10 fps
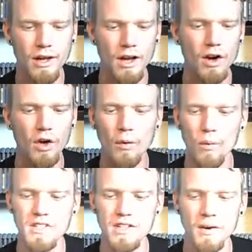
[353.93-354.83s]
I don't know.
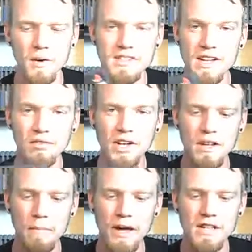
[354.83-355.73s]
It's definitely not
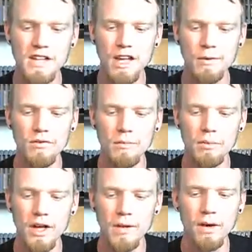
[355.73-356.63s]
the best game I've ever
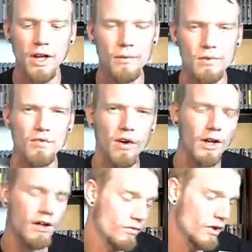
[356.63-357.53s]
played, but it was fun.
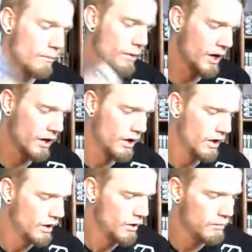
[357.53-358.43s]
And for a buck,
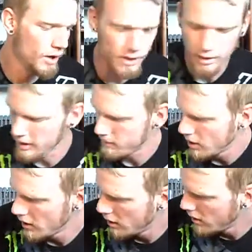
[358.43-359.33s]
picked it up.
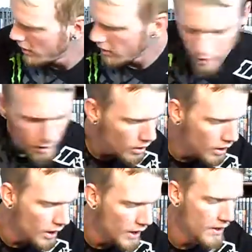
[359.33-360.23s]

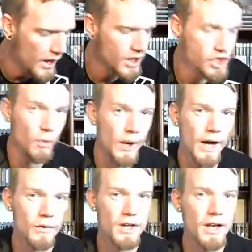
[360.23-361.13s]
And then I actually went
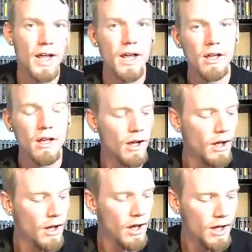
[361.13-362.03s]
out today
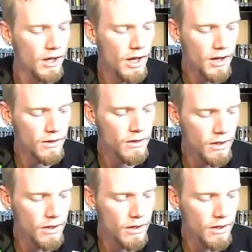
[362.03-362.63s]
and hit